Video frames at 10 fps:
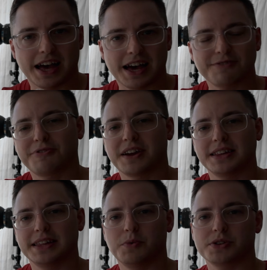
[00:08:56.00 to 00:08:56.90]
And
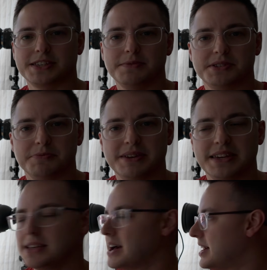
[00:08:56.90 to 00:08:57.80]
finally, what seems to
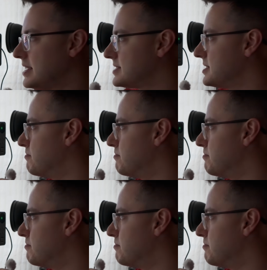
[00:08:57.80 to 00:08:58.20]
me as the